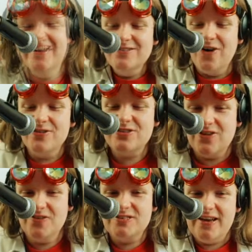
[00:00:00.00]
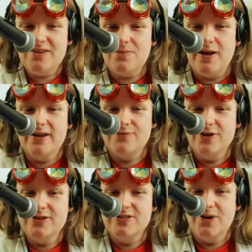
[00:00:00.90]
Not just on the second player's
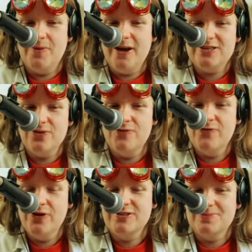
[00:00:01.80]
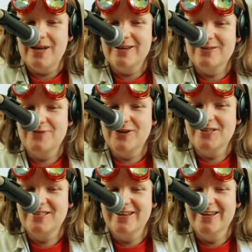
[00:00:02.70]
first turn, but actually on the first player's
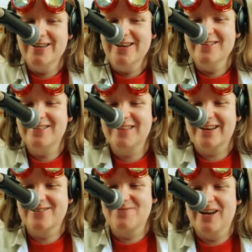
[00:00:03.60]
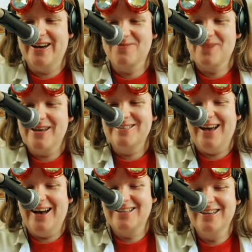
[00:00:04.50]
first turn. The second player can play
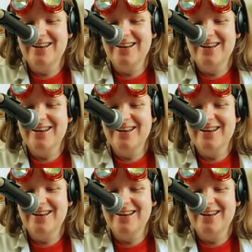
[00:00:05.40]
attacks.